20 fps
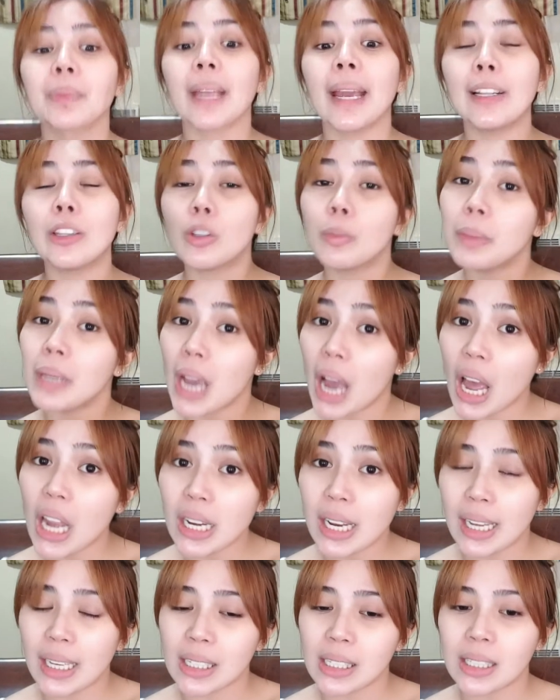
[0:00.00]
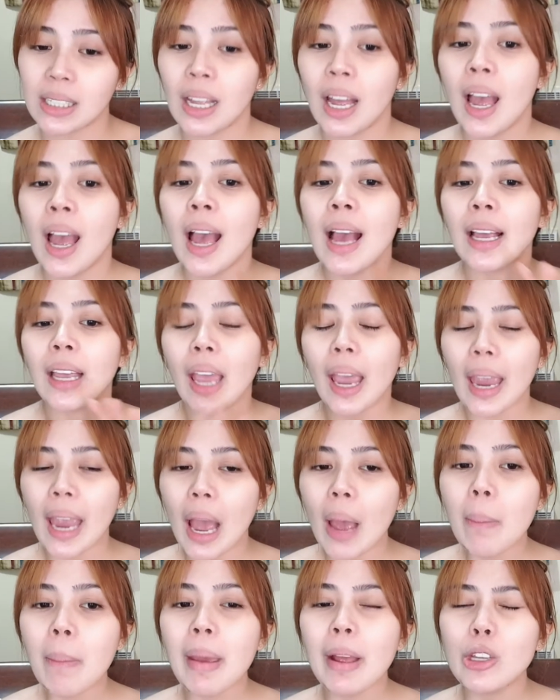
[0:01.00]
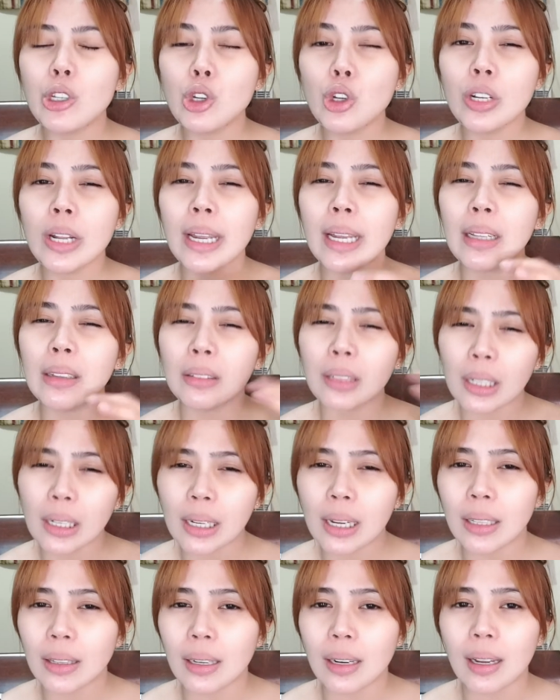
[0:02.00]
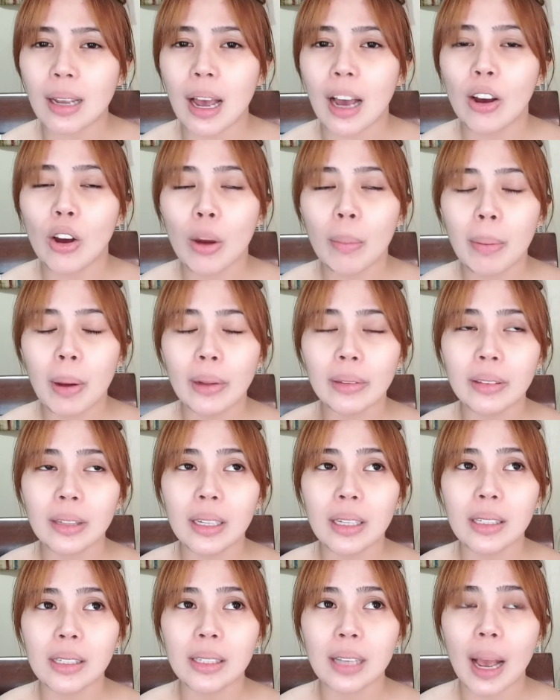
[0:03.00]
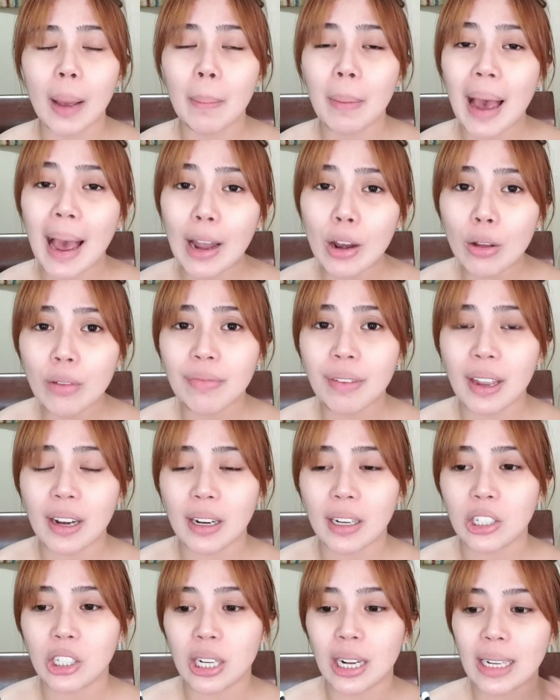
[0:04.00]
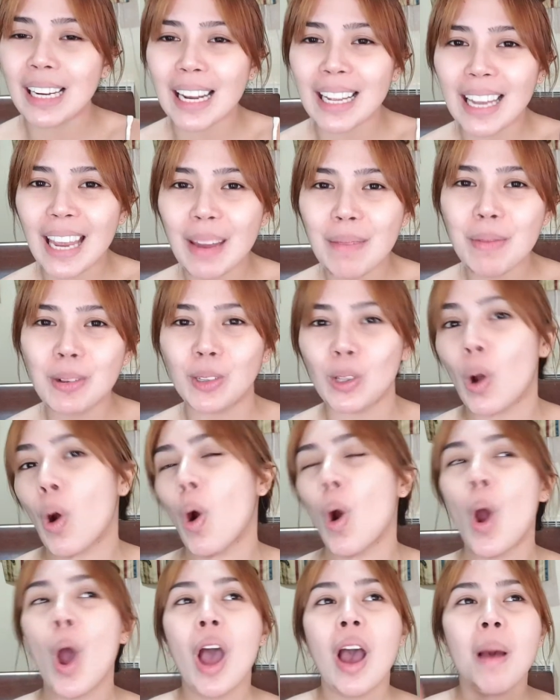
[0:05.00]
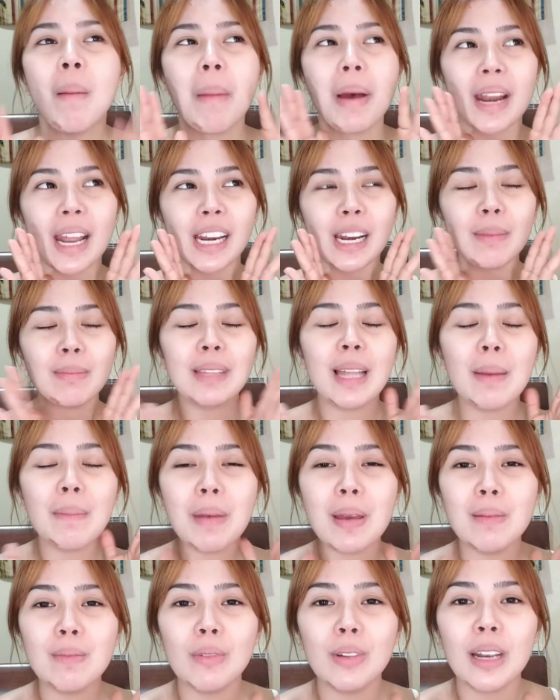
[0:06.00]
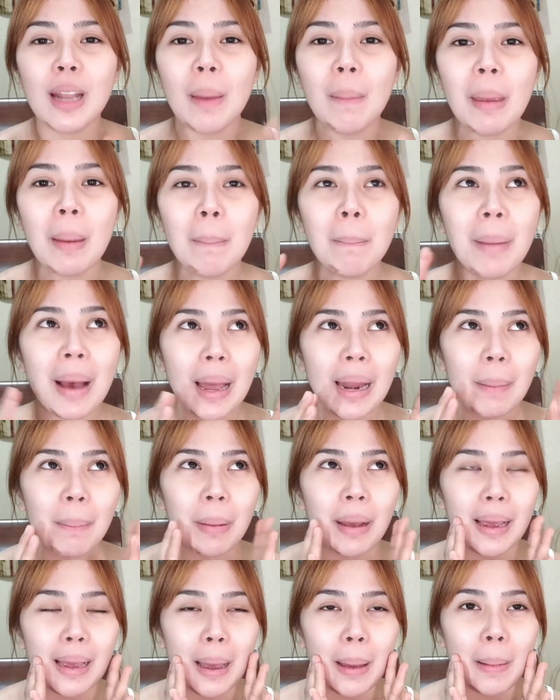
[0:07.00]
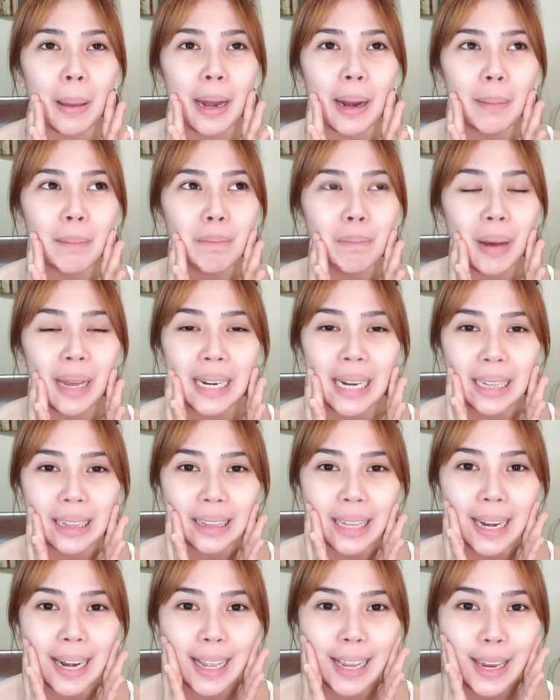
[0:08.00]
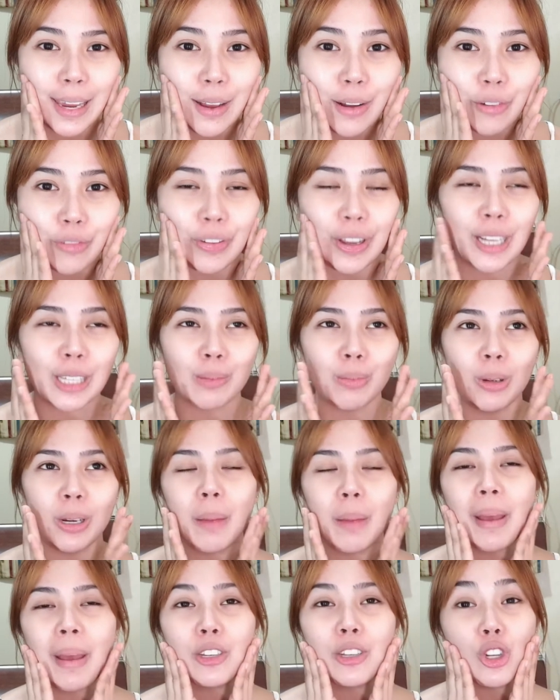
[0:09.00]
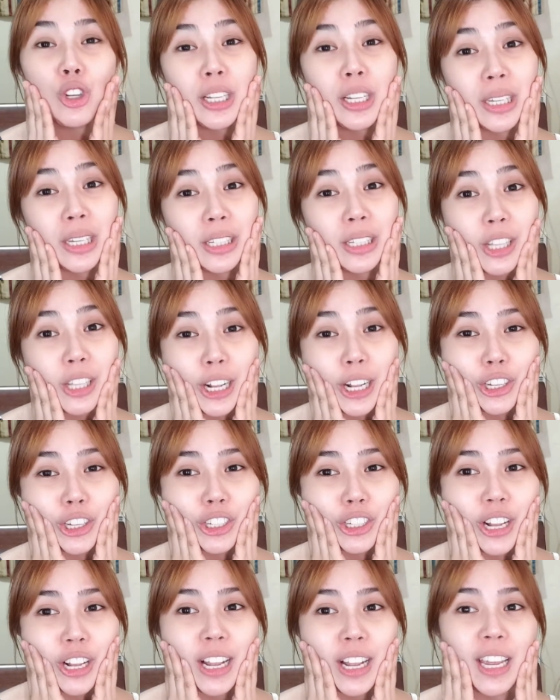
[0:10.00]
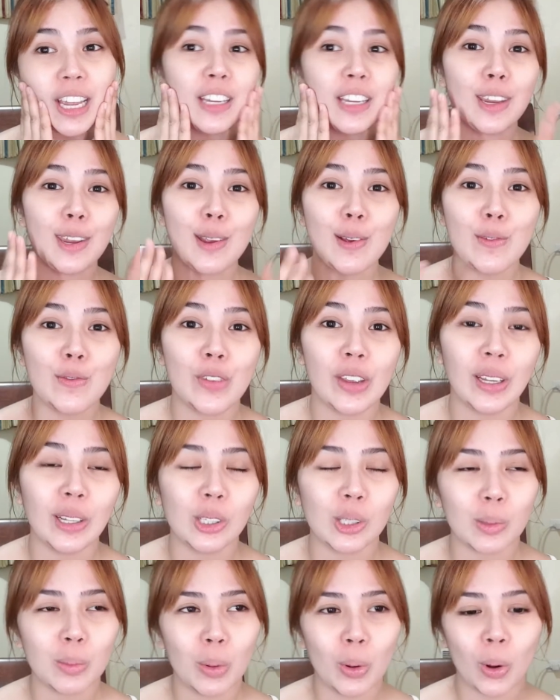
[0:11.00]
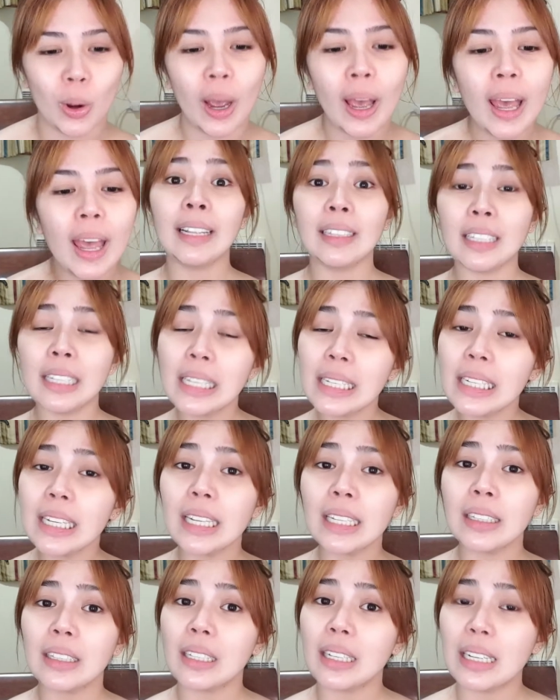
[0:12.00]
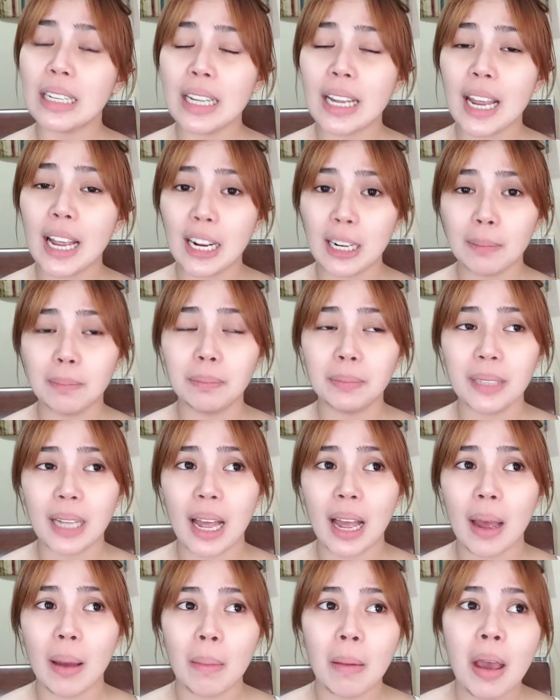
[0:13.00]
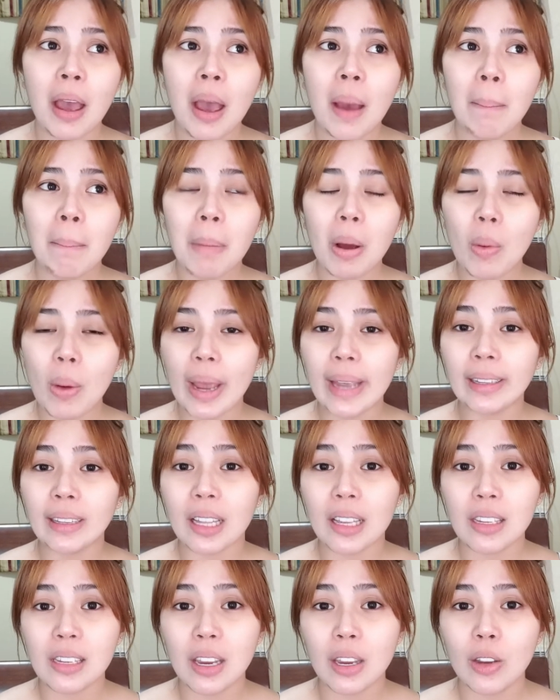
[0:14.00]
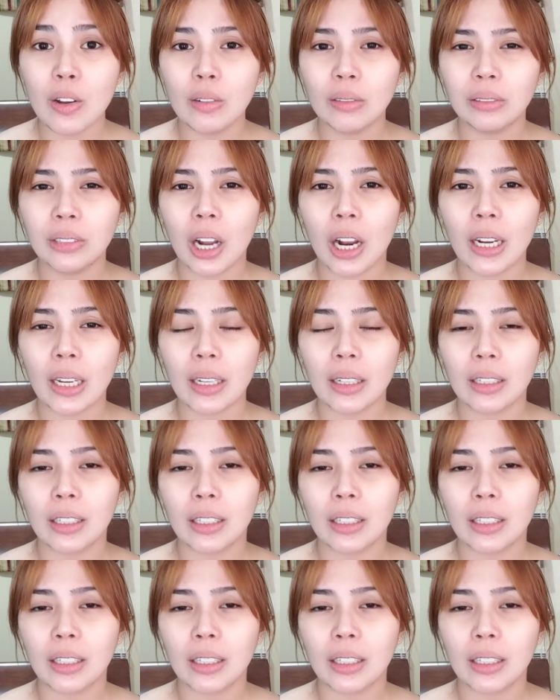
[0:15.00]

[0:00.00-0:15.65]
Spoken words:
And to be honest, kaya medyo na-intriga talaga ako about this aloe vera gel. Ilagay mo to, mararamdaman mo na may pagkarambanat talaga yung face mo, na medyo nasi-stretch talaga niya yung face mo. I think it really helped na ma-whiten niya yung dark